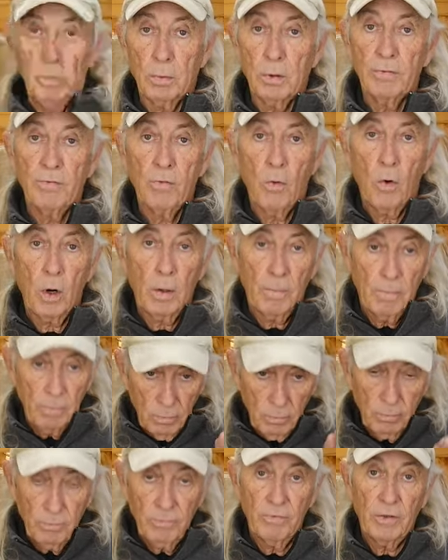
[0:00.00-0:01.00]

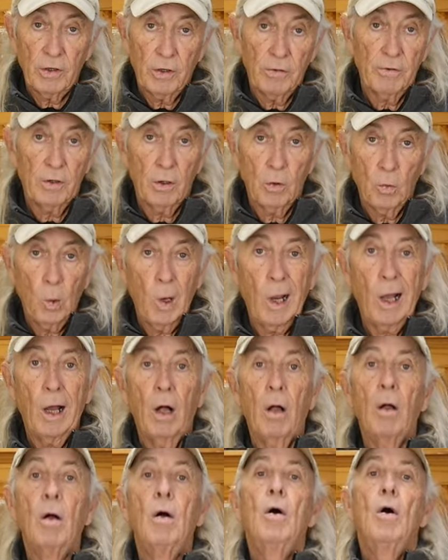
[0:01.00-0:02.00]
perform very, very
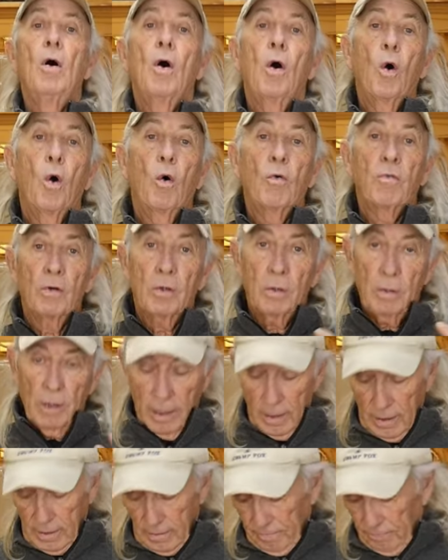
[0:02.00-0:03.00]
well over
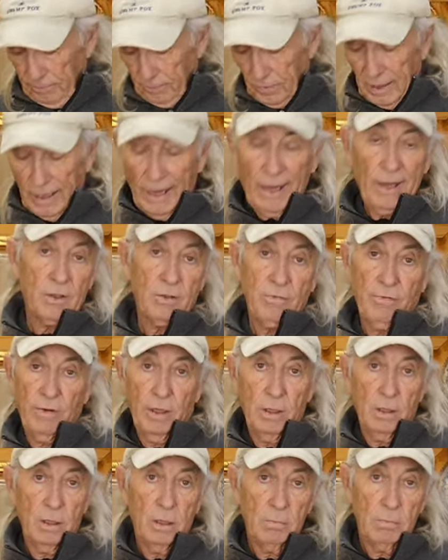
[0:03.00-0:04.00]
a
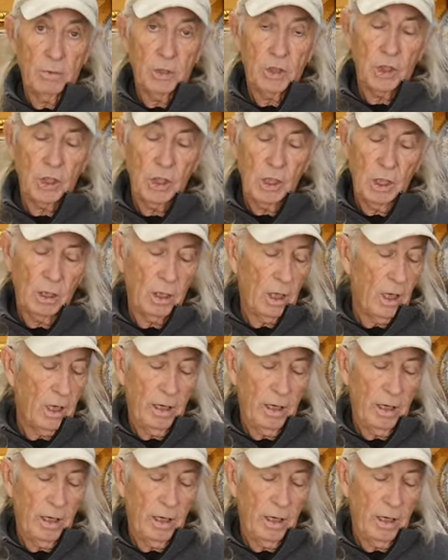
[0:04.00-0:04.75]
gas-fed machine. I